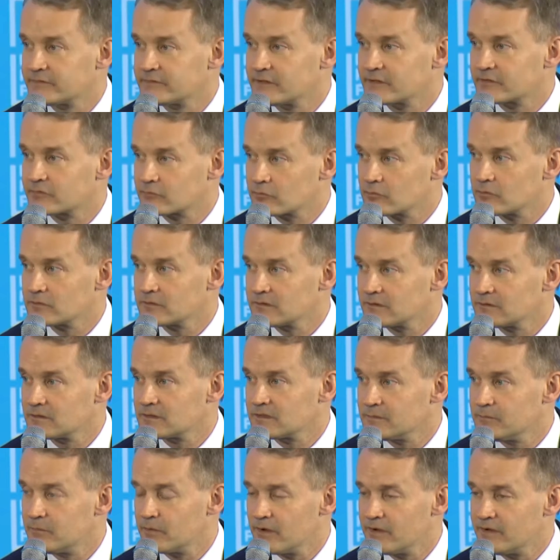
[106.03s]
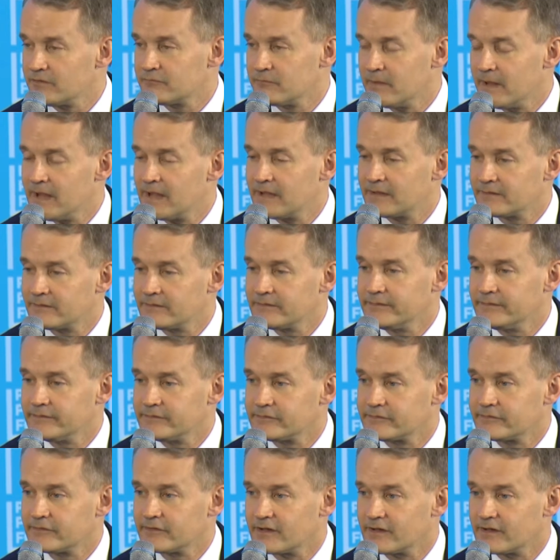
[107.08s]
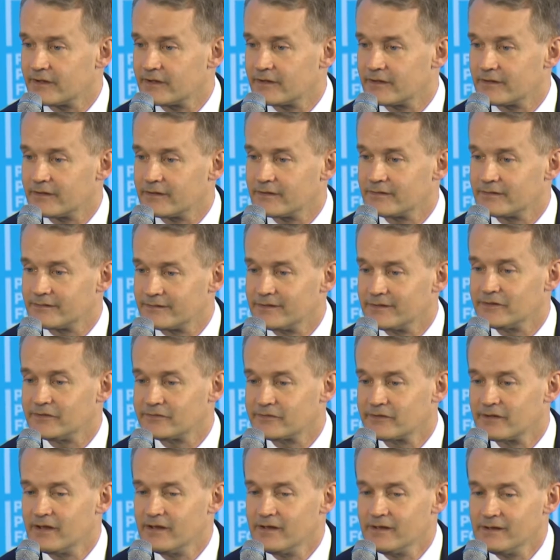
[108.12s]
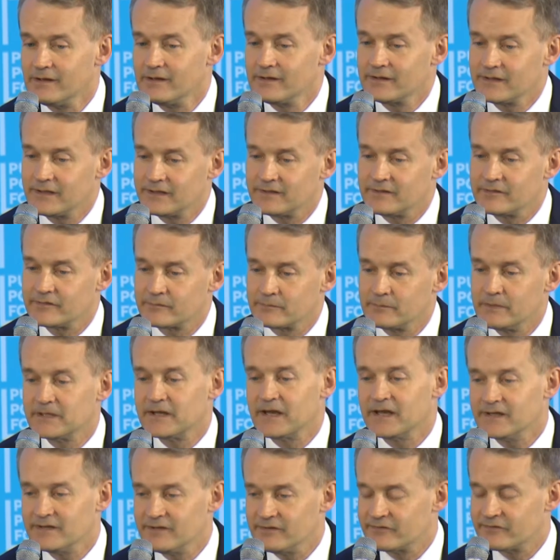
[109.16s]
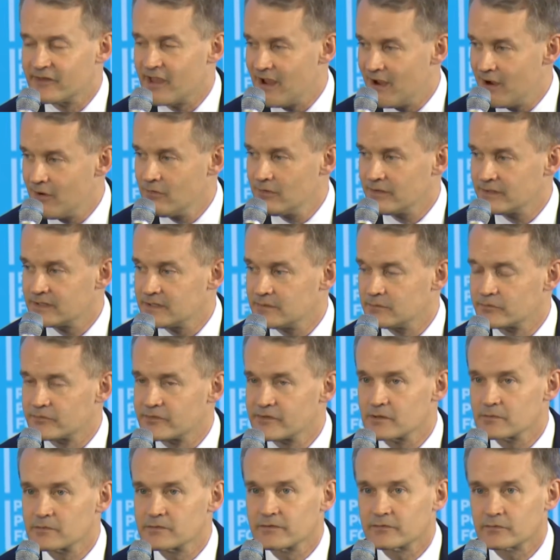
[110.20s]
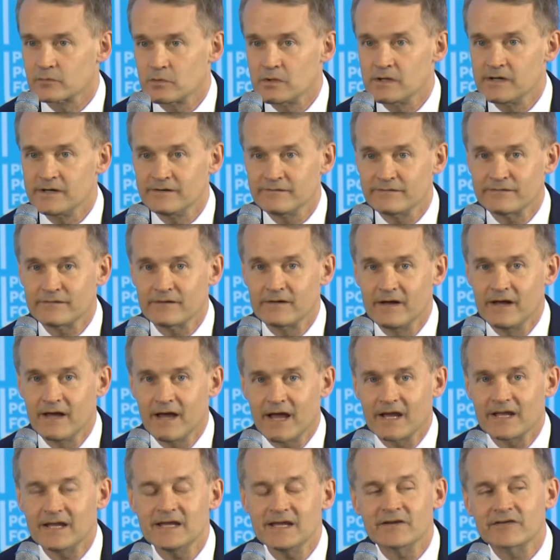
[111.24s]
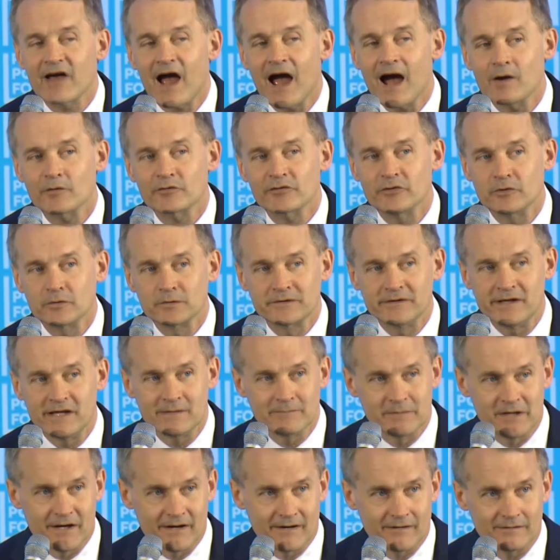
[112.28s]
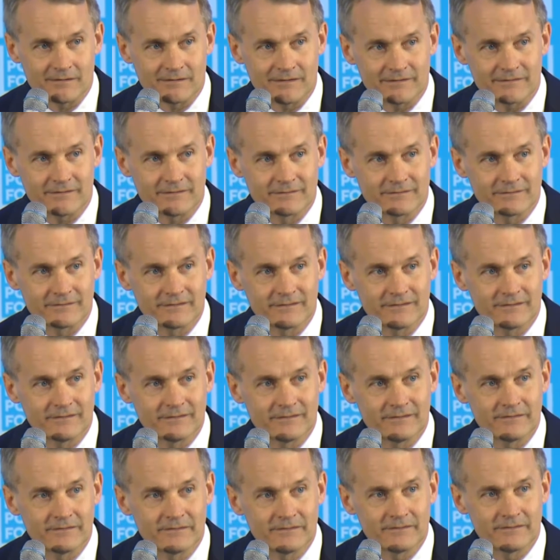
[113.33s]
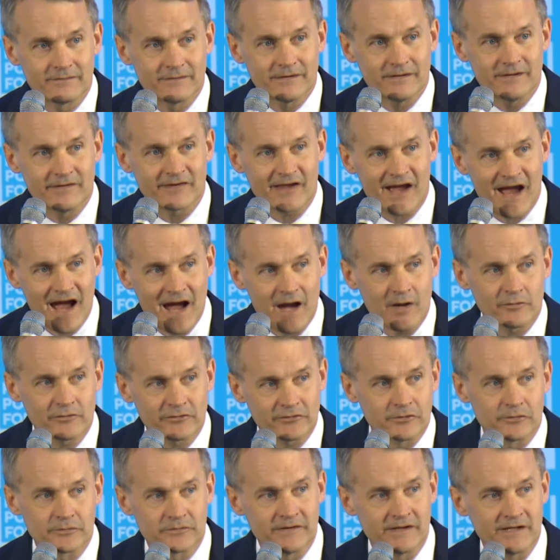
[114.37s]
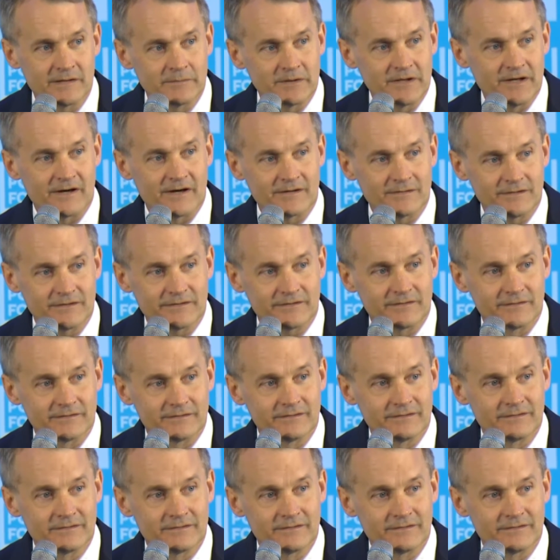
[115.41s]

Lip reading: an extraordinarily brave man. He's in his mid-80s now, and he was there with his wife, and he is a household name in Ireland. He's a household name in Ireland.